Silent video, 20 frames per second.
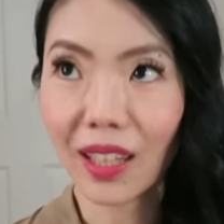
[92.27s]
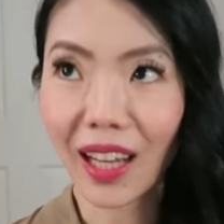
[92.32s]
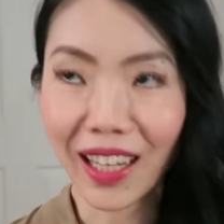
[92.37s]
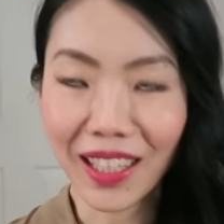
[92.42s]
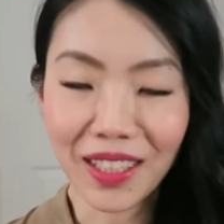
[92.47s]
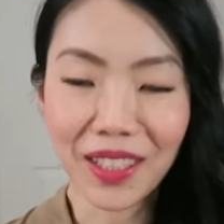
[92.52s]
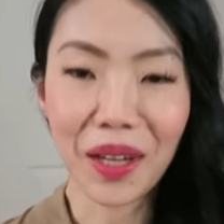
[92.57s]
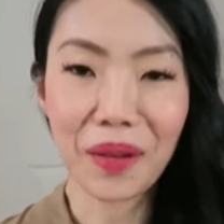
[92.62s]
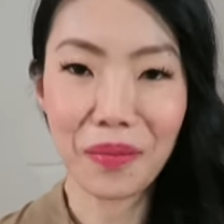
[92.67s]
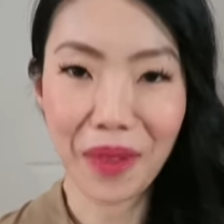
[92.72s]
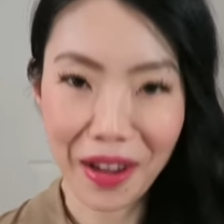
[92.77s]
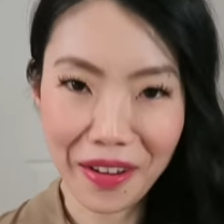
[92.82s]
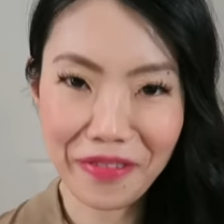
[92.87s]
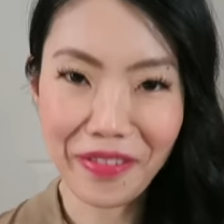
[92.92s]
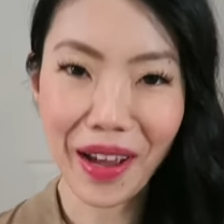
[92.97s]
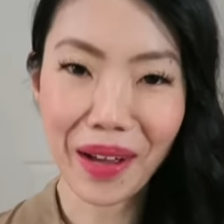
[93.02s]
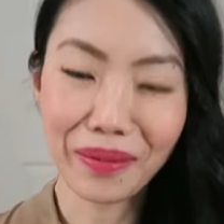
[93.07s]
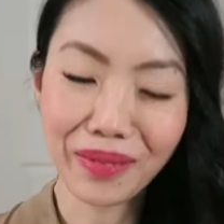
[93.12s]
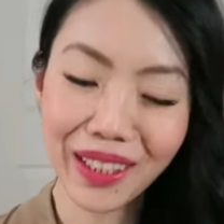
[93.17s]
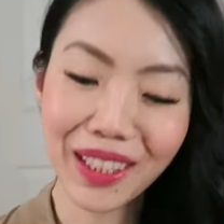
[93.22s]
asking my
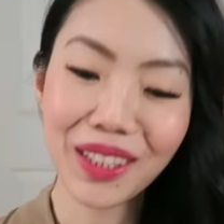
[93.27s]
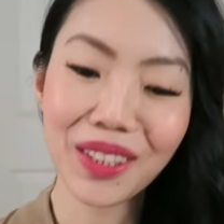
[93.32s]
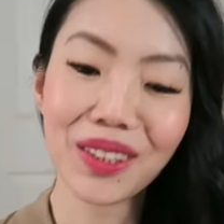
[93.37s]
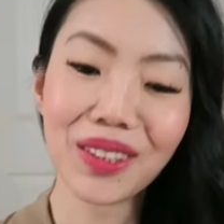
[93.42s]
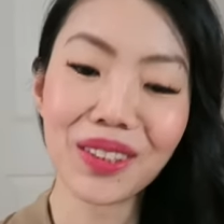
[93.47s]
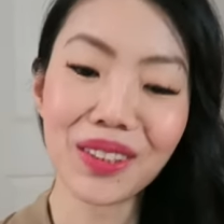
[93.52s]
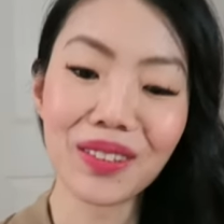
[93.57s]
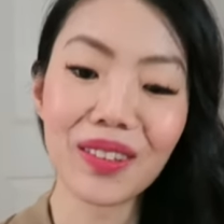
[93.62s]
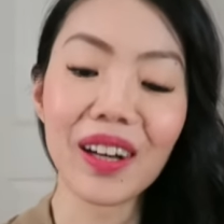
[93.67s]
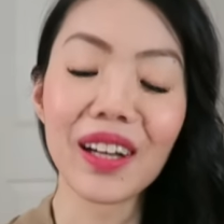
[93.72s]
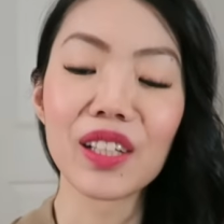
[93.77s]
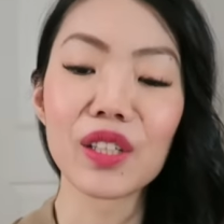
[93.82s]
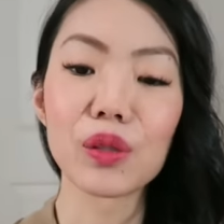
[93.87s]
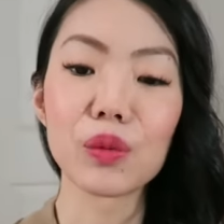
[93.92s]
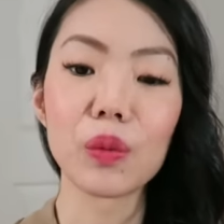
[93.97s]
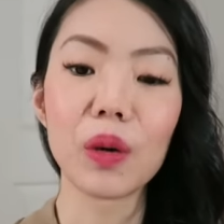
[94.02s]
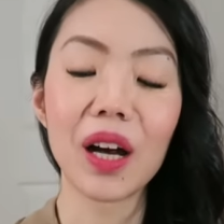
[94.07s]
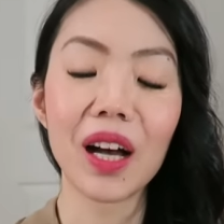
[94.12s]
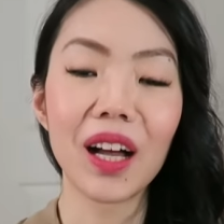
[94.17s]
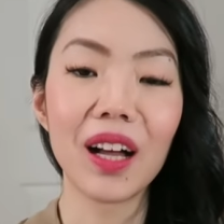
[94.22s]
family to do
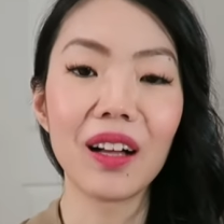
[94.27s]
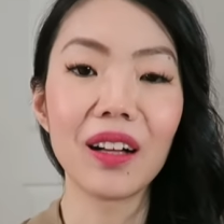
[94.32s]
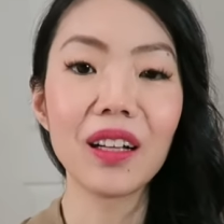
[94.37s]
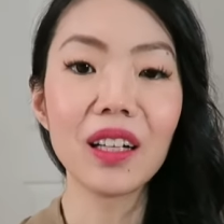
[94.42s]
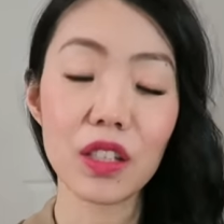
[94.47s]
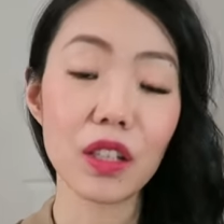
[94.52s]
as well.